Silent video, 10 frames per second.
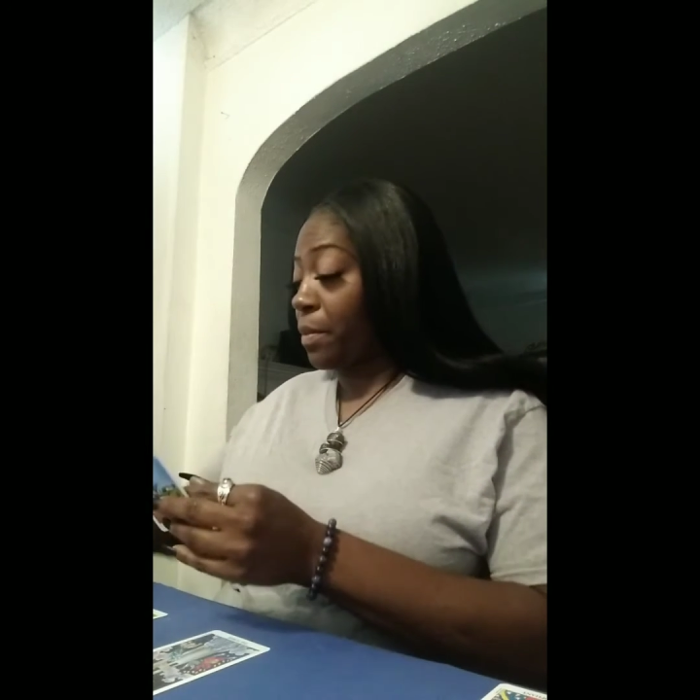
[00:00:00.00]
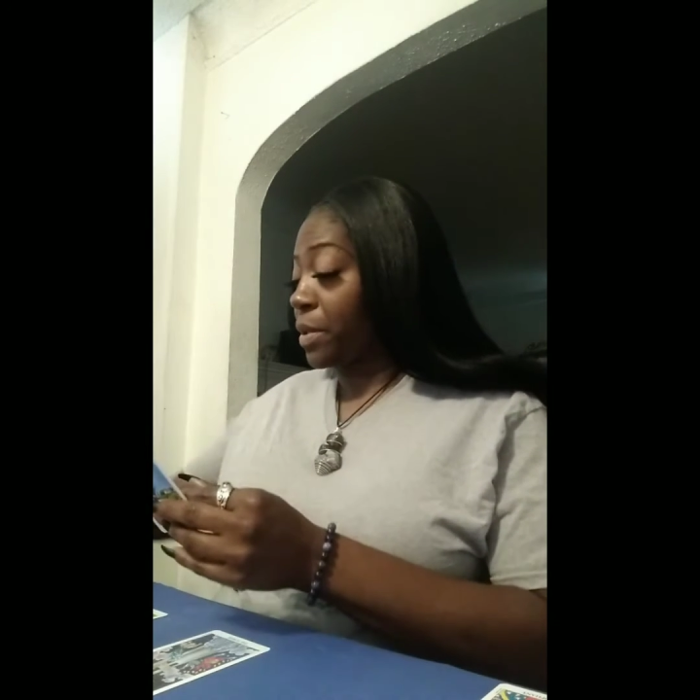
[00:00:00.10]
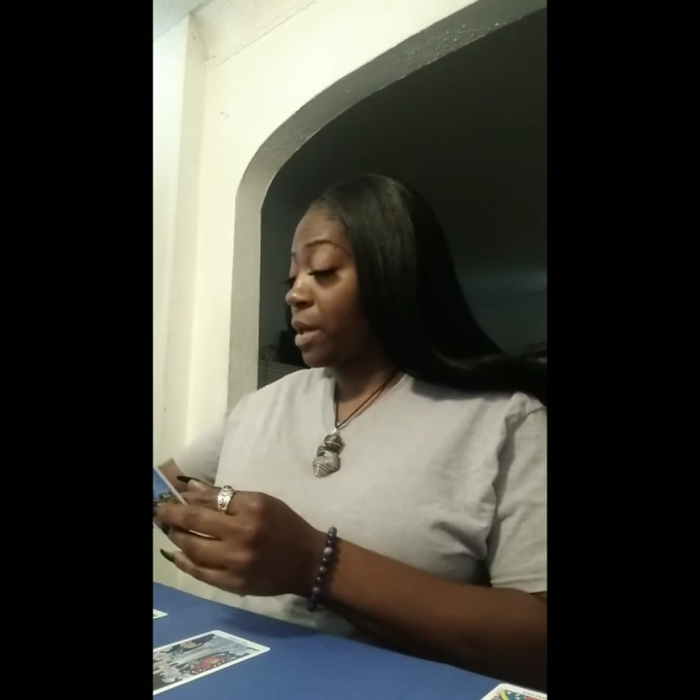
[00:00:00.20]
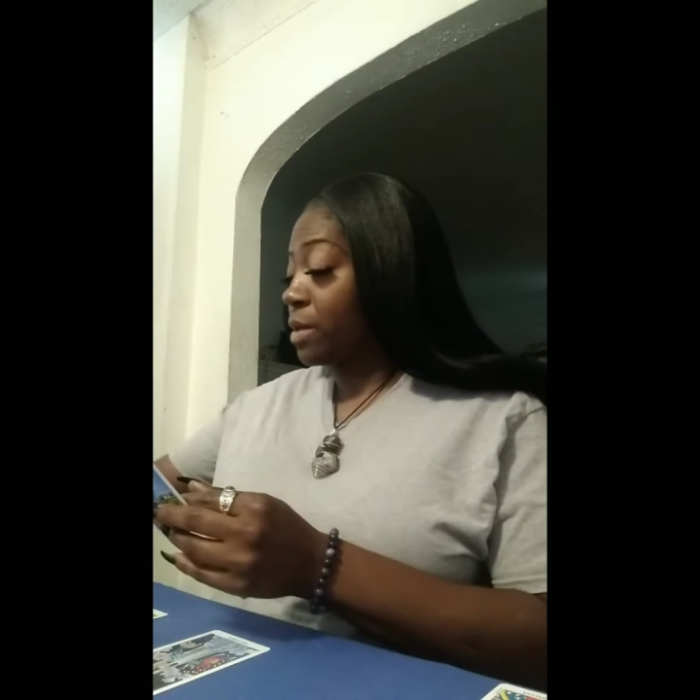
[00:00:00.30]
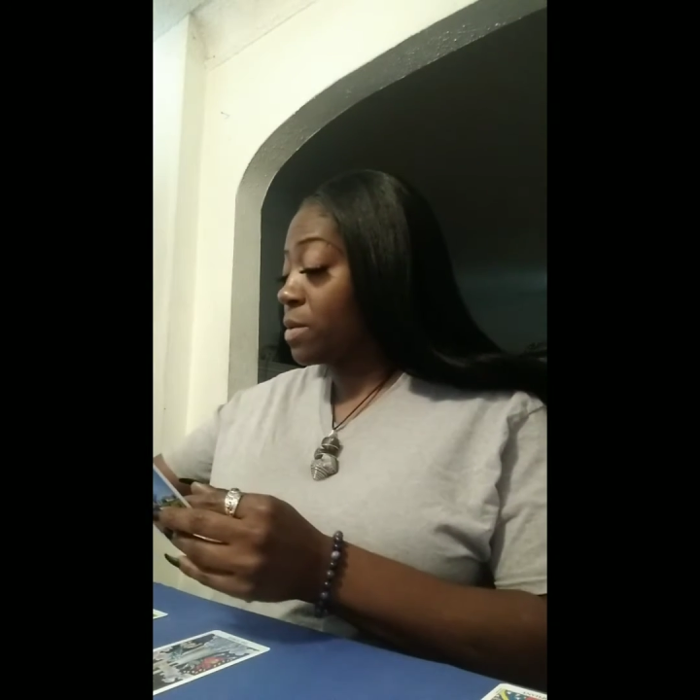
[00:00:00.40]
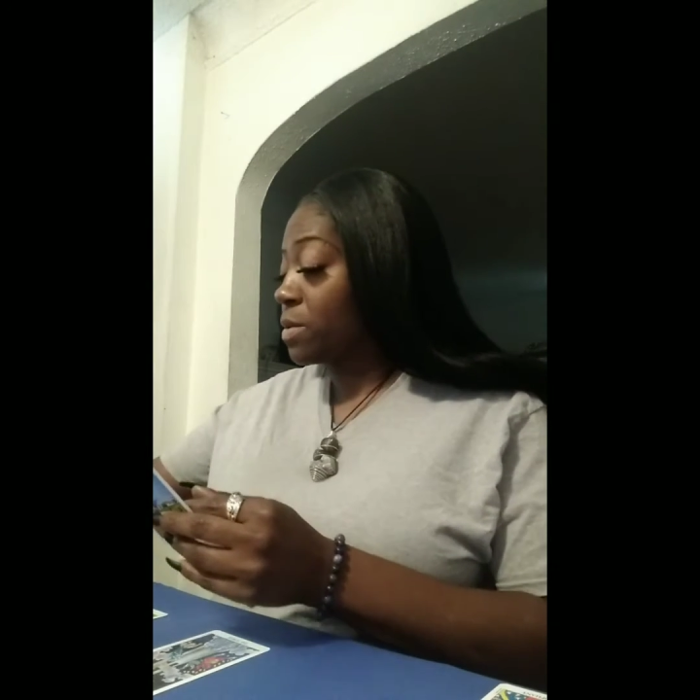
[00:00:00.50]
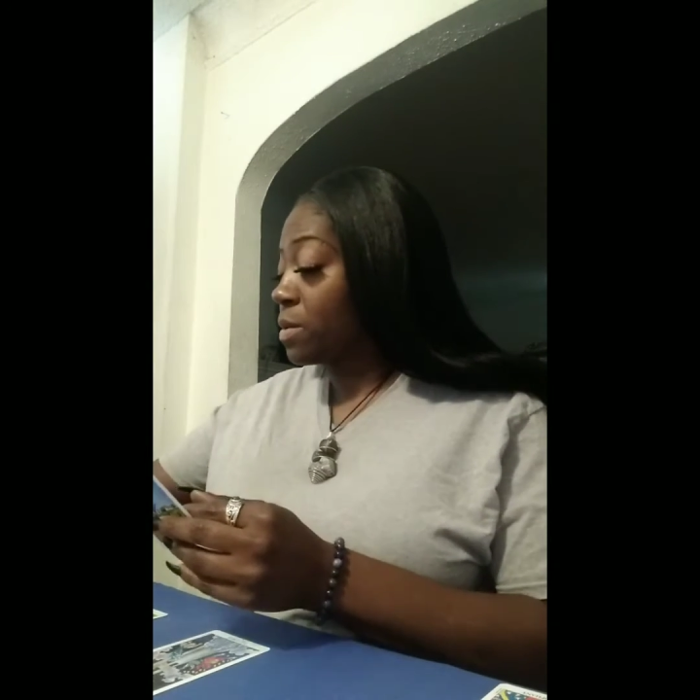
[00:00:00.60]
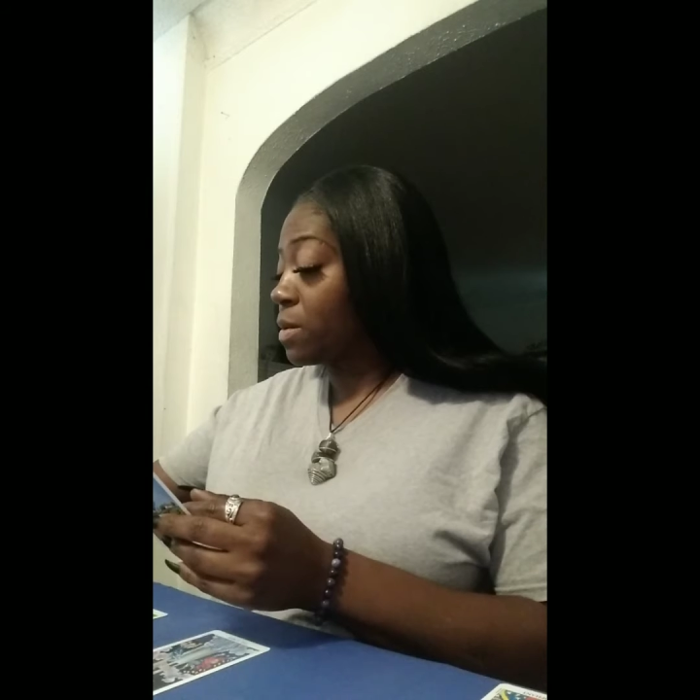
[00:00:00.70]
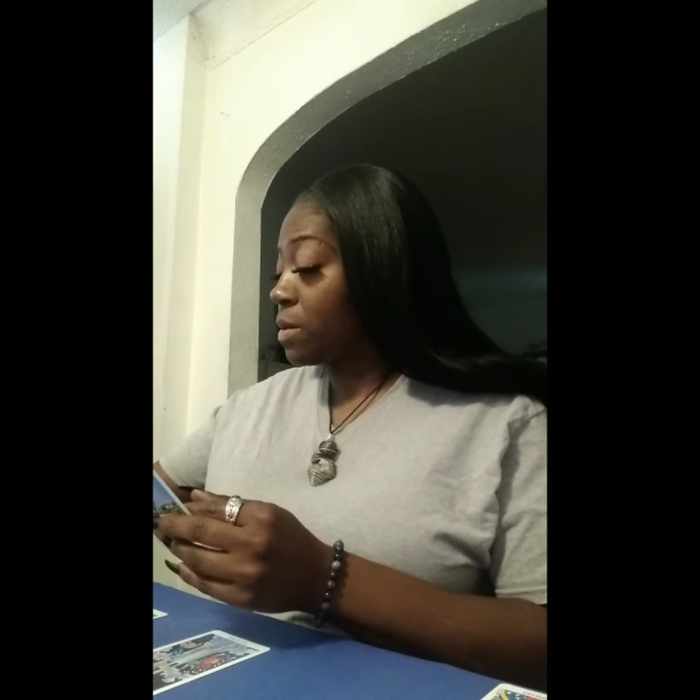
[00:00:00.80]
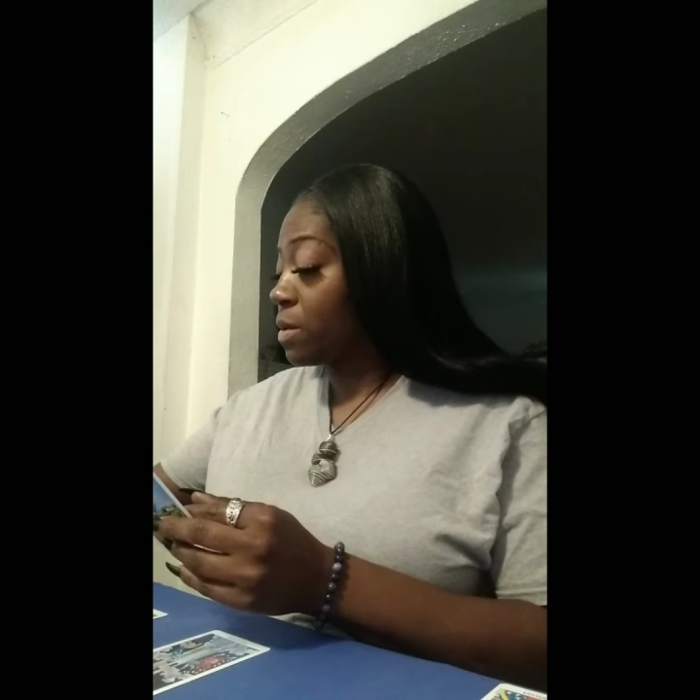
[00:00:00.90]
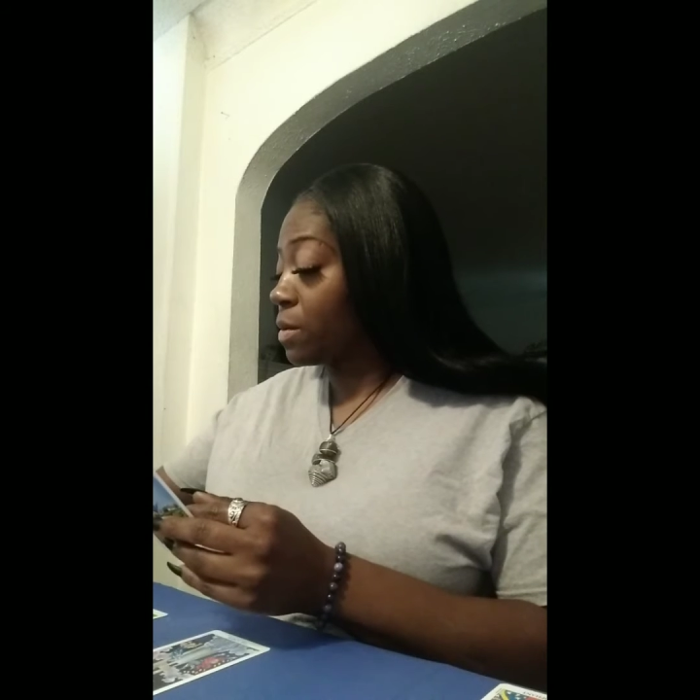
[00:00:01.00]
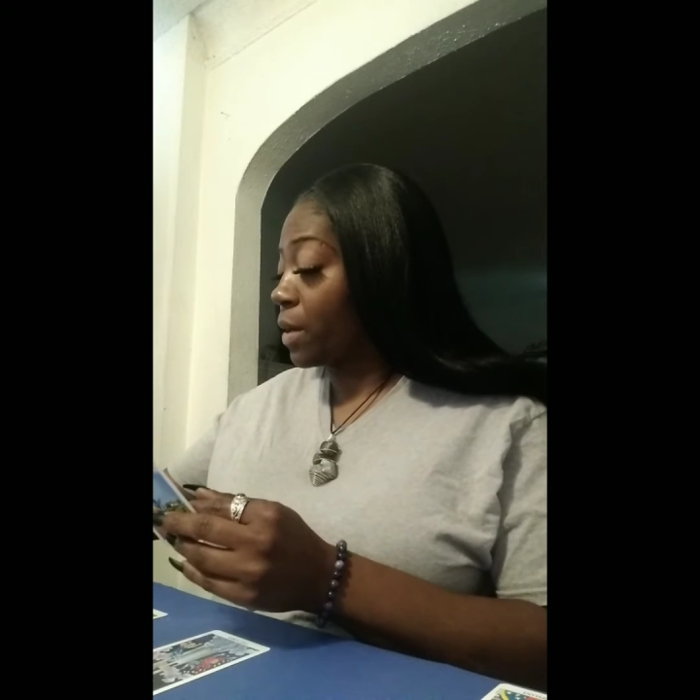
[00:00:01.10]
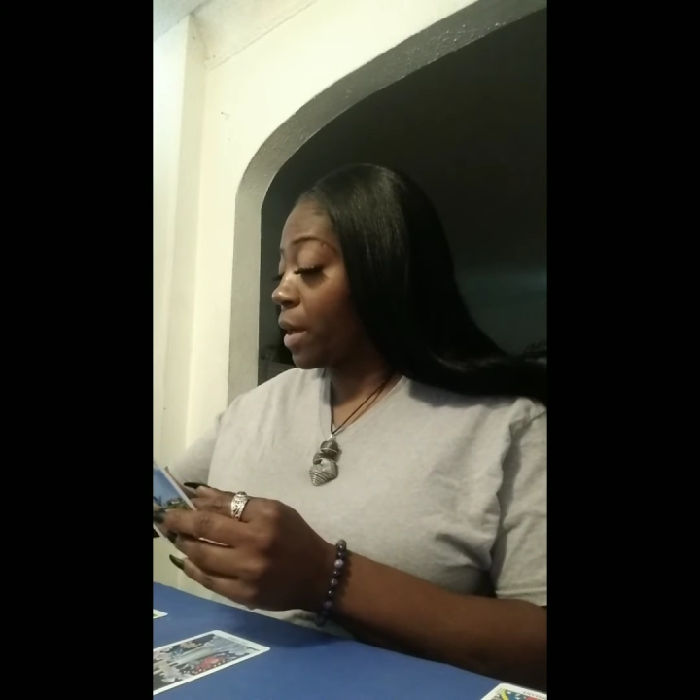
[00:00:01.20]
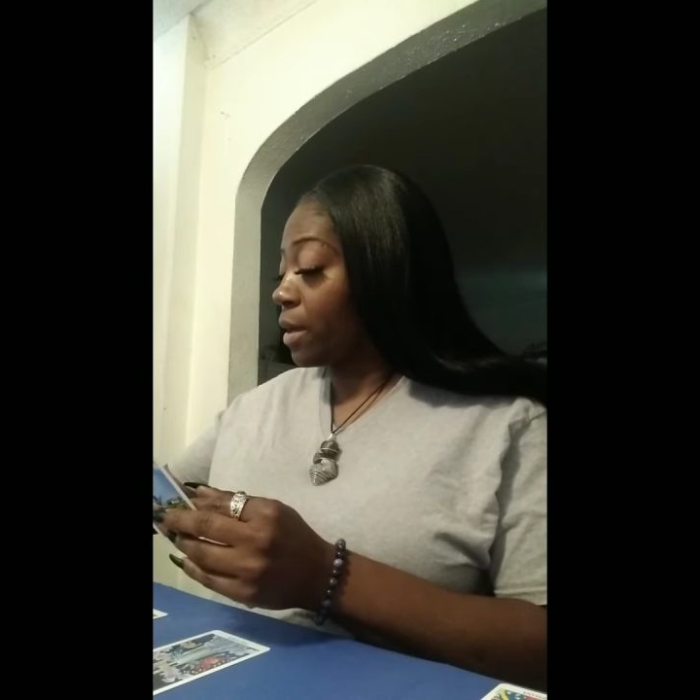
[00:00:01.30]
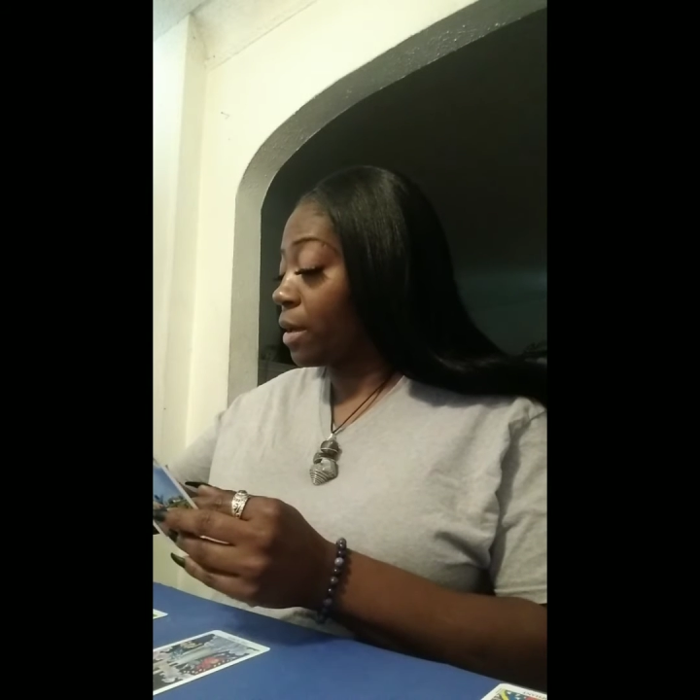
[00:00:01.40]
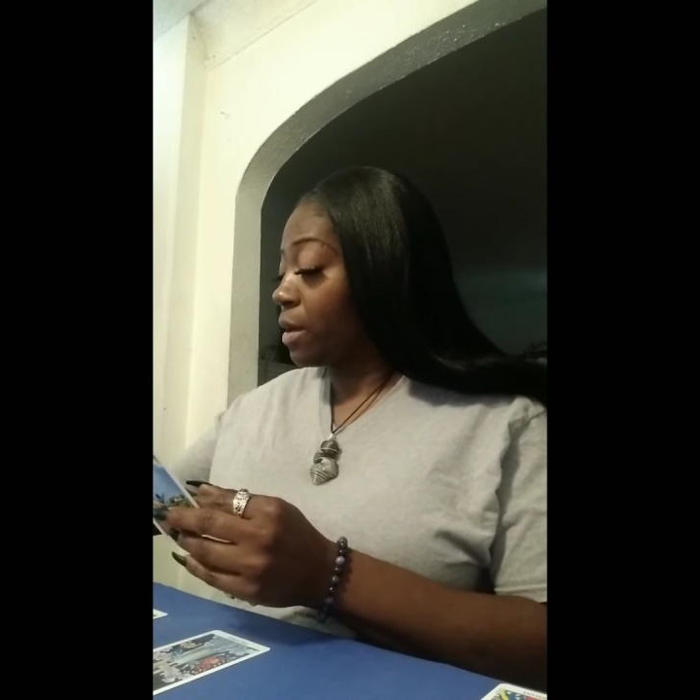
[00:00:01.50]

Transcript: place. Okay?